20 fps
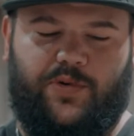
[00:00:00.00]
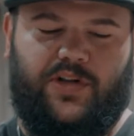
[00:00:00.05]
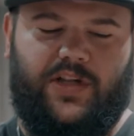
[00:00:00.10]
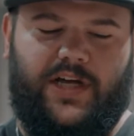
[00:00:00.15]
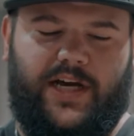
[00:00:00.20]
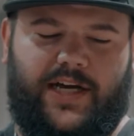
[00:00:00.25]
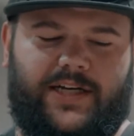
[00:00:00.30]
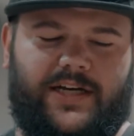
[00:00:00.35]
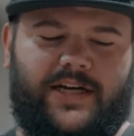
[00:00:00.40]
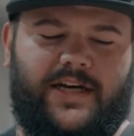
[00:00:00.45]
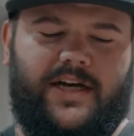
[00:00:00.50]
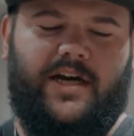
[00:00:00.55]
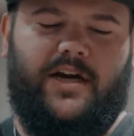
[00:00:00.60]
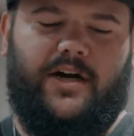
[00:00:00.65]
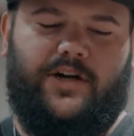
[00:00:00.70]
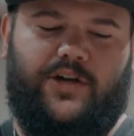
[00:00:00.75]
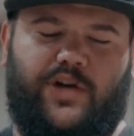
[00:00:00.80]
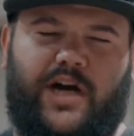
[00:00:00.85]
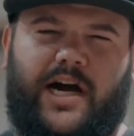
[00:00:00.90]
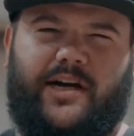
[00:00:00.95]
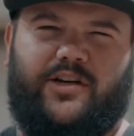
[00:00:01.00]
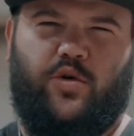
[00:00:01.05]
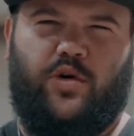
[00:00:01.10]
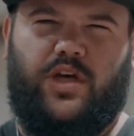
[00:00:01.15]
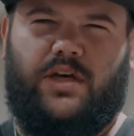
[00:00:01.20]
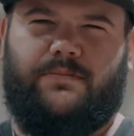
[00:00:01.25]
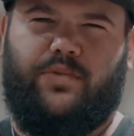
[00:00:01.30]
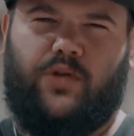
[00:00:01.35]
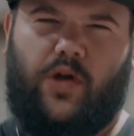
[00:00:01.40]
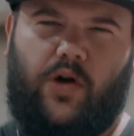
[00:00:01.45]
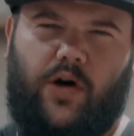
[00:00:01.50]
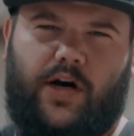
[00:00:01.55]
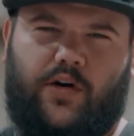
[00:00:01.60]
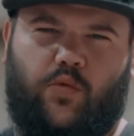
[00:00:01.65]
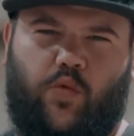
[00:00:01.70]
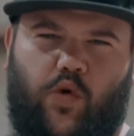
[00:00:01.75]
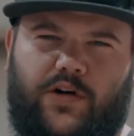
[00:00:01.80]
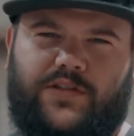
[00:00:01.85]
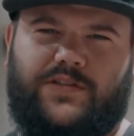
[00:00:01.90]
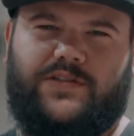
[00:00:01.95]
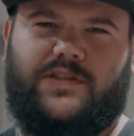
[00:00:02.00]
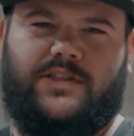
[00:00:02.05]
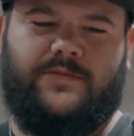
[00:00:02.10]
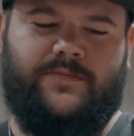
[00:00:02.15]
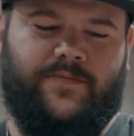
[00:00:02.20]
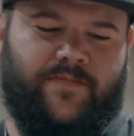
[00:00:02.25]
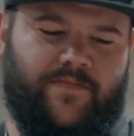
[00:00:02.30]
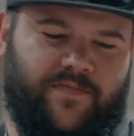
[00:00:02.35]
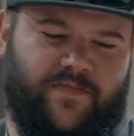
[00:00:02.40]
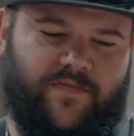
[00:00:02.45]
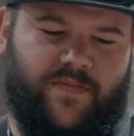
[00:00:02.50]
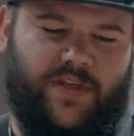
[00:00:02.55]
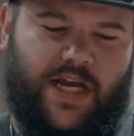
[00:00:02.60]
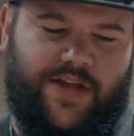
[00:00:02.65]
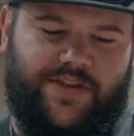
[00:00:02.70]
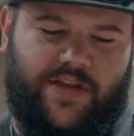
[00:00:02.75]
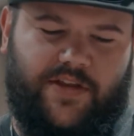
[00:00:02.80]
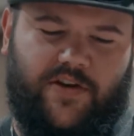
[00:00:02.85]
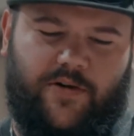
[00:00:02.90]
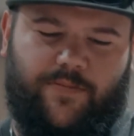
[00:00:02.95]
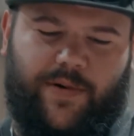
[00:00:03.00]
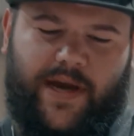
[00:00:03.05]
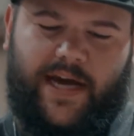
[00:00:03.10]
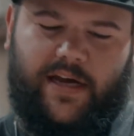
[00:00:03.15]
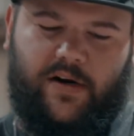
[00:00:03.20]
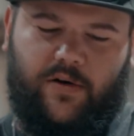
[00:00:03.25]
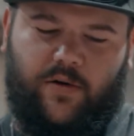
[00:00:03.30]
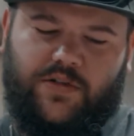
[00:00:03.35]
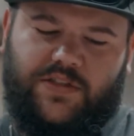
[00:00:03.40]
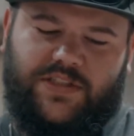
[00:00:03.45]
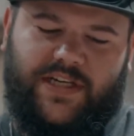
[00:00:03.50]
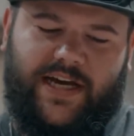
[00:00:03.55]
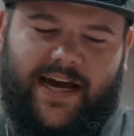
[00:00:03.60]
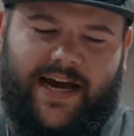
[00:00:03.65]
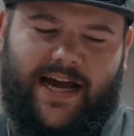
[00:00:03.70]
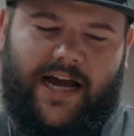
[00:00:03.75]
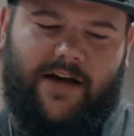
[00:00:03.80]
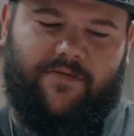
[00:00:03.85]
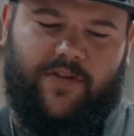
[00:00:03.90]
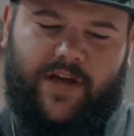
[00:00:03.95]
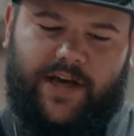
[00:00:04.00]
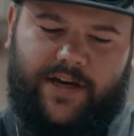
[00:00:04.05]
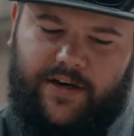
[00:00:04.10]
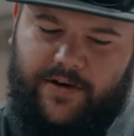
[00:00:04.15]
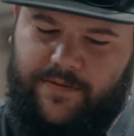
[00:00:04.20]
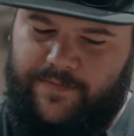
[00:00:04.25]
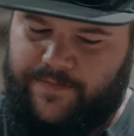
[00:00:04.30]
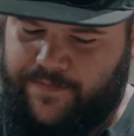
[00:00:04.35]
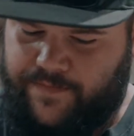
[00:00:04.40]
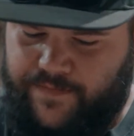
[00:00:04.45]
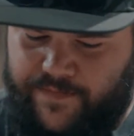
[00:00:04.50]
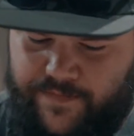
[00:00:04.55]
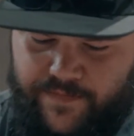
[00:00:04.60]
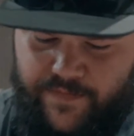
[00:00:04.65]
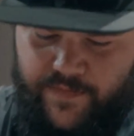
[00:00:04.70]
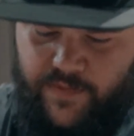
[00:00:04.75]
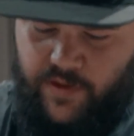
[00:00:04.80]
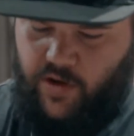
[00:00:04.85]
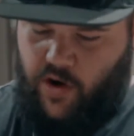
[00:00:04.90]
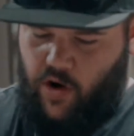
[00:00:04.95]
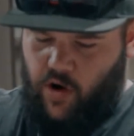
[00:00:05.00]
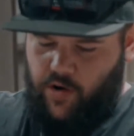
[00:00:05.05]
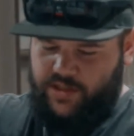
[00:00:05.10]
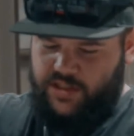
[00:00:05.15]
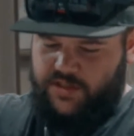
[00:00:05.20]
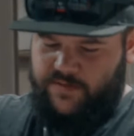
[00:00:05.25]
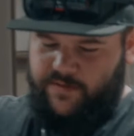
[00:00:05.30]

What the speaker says: but like you got your really blonde ones, and then your panels that have like all this